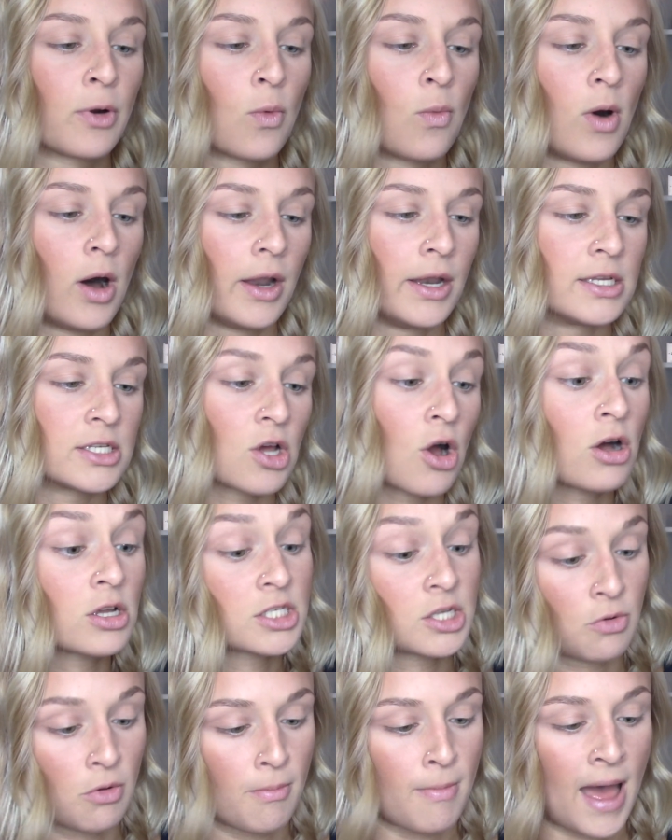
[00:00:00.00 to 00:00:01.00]
one is
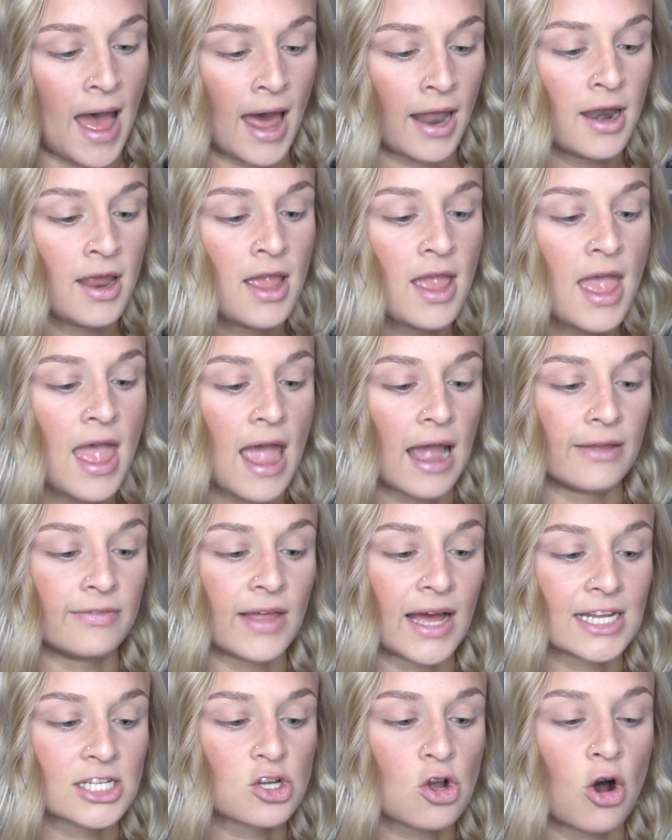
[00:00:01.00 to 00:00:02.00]
also a matte, and
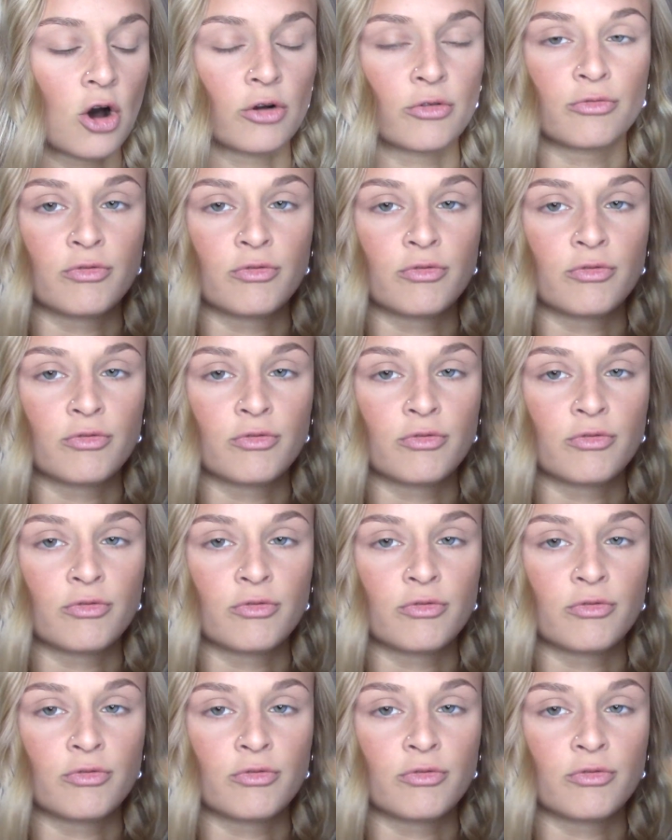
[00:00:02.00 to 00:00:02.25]
that's called